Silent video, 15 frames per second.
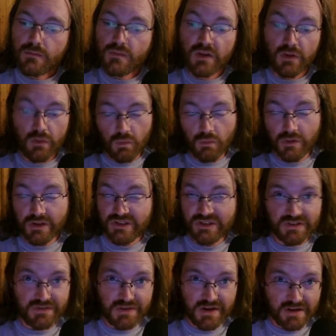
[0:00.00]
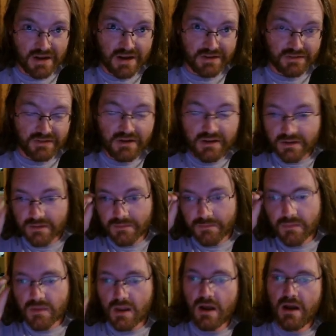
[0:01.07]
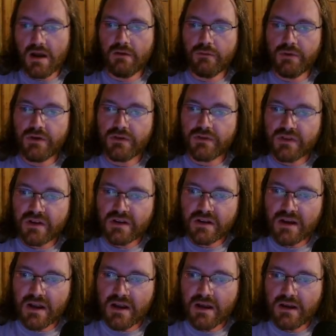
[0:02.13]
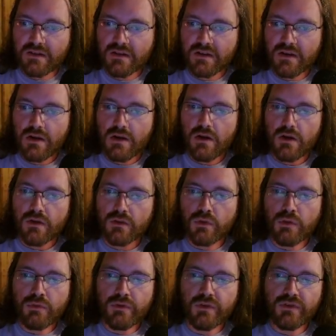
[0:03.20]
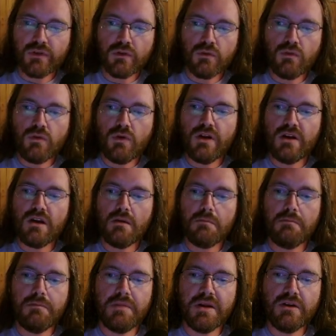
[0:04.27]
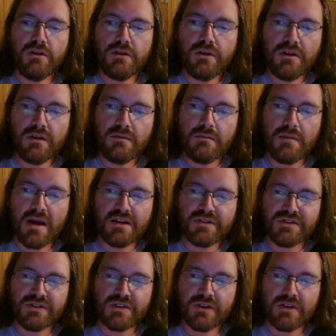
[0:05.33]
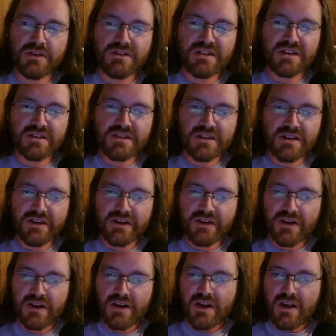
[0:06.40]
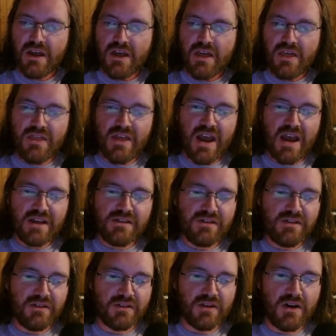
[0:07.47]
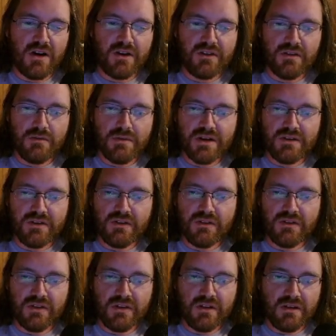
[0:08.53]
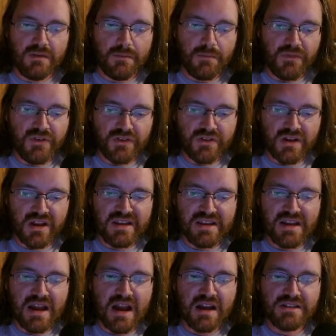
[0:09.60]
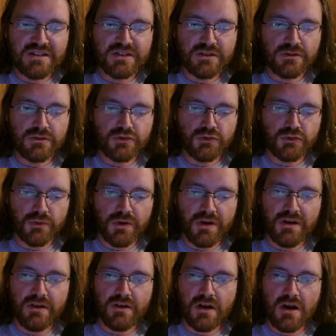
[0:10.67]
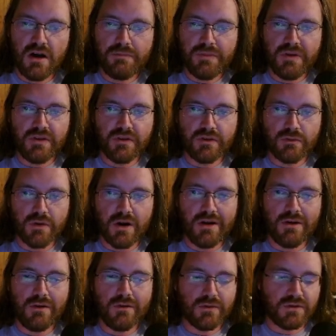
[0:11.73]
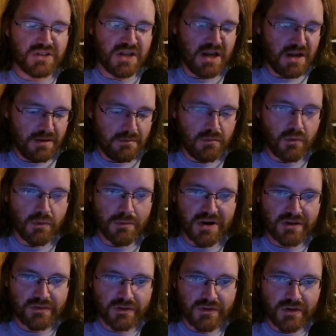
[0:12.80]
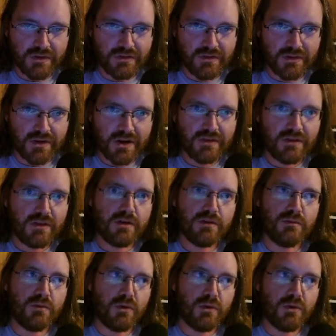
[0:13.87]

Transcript: which is fantastic. We are sitting at 3.01 billion MasterCards out there. That's just awesome. And as you can see, just a nice little trend up and to the right over time. More MasterCards that are out there, more